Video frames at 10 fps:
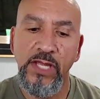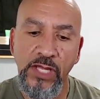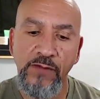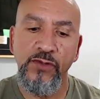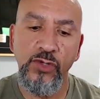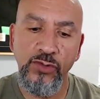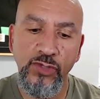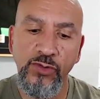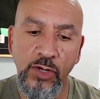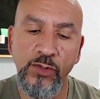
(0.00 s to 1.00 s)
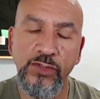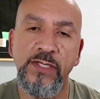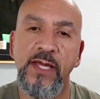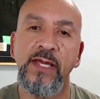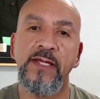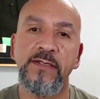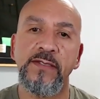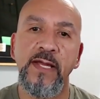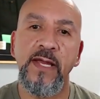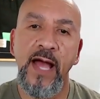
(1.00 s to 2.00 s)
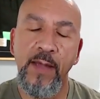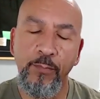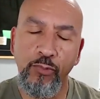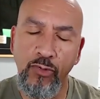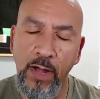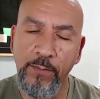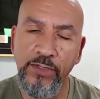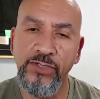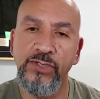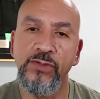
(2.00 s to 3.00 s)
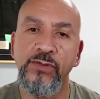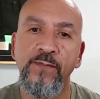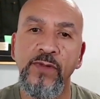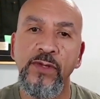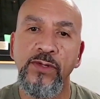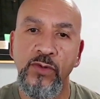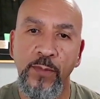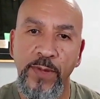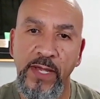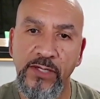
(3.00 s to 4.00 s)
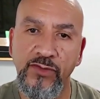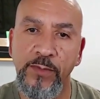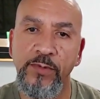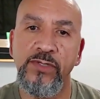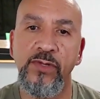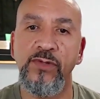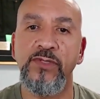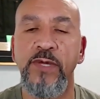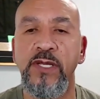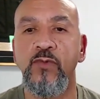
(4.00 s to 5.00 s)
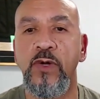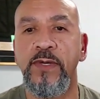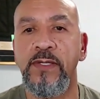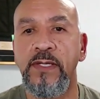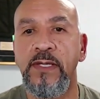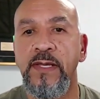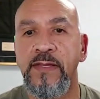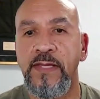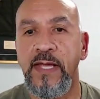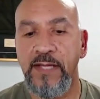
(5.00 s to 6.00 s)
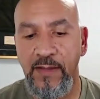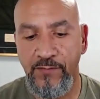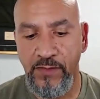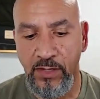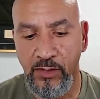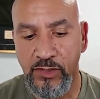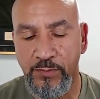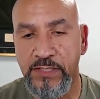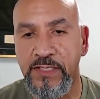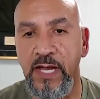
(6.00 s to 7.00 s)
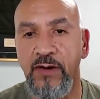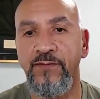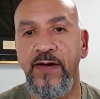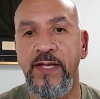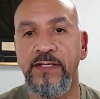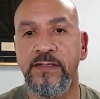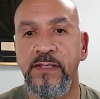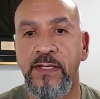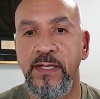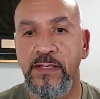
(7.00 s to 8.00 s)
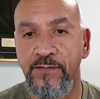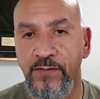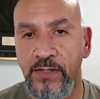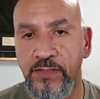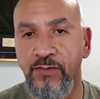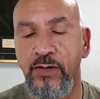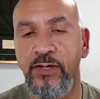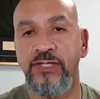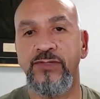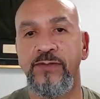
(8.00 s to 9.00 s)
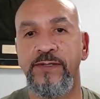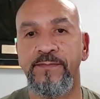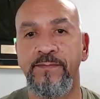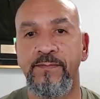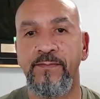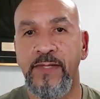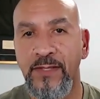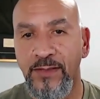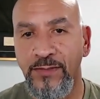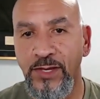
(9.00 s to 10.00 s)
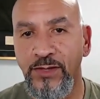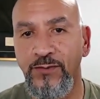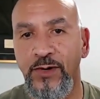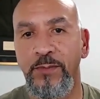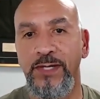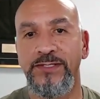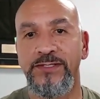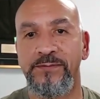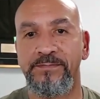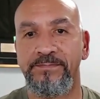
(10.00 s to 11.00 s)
If you do those things, I promise you, you are paying tribute to those men and women that gave the ultimate sacrifice in defense of our country. Thank you very much.